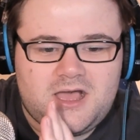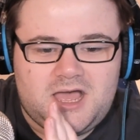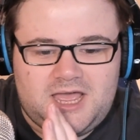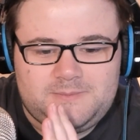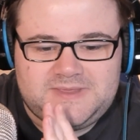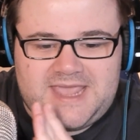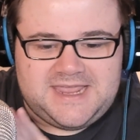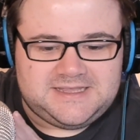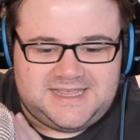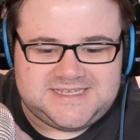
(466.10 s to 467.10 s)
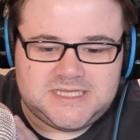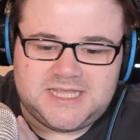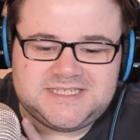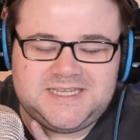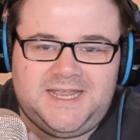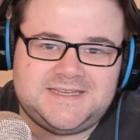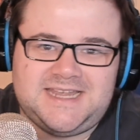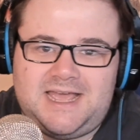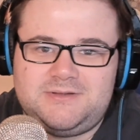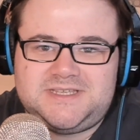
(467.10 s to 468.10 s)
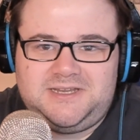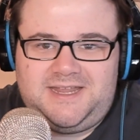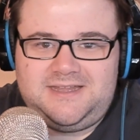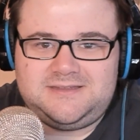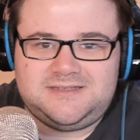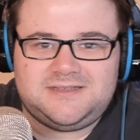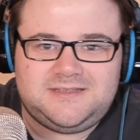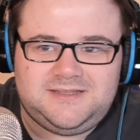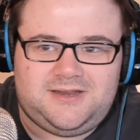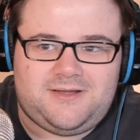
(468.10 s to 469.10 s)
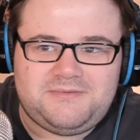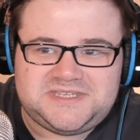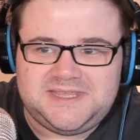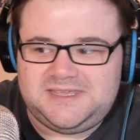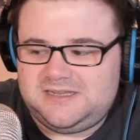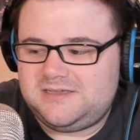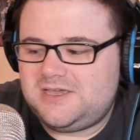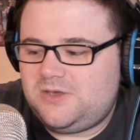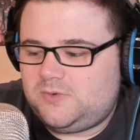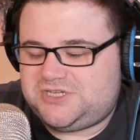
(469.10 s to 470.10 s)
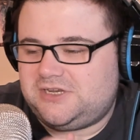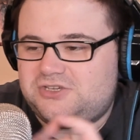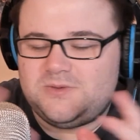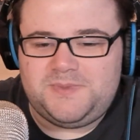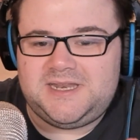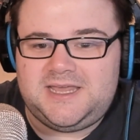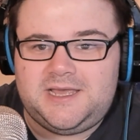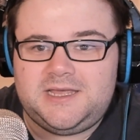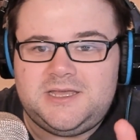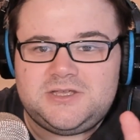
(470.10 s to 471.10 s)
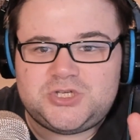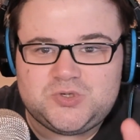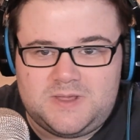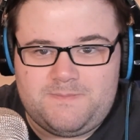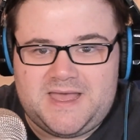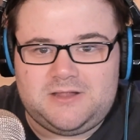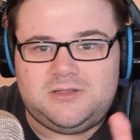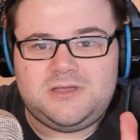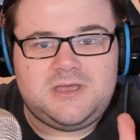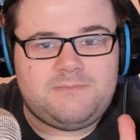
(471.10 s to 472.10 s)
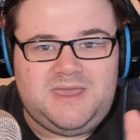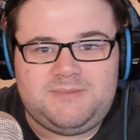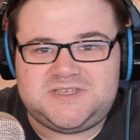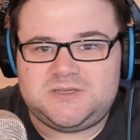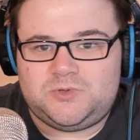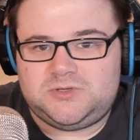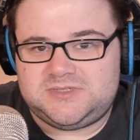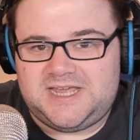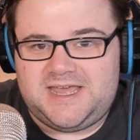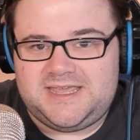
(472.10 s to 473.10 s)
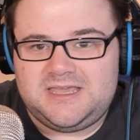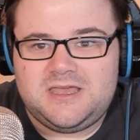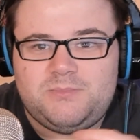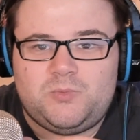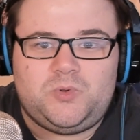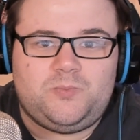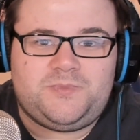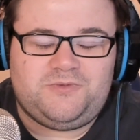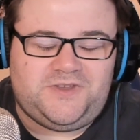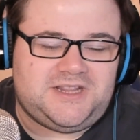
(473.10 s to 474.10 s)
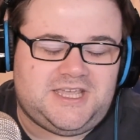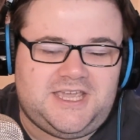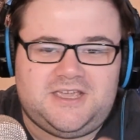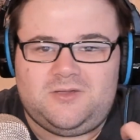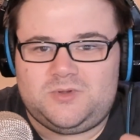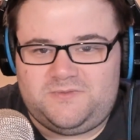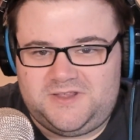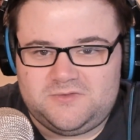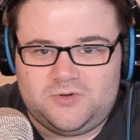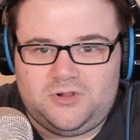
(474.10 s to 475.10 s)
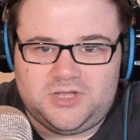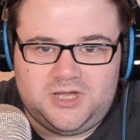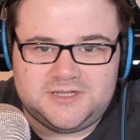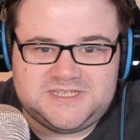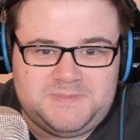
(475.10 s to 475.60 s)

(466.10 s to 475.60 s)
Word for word: I'm getting less and less certain as to how it's going to end. You know, I was thinking we're just going to jump in there, straight battle. Maybe someone will die, but we'll defeat the king. We'll defeat the royal guards.